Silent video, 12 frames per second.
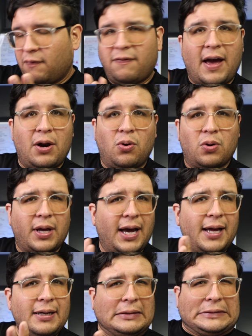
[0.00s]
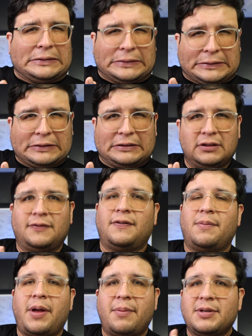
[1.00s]
Final Cut, if
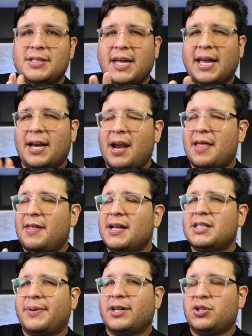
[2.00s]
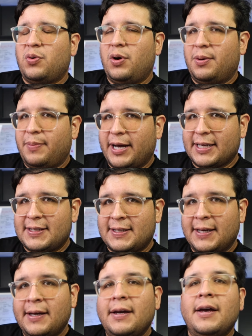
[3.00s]
I'm not mistaken, and I think it's about
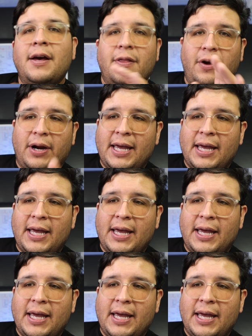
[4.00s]
$200. There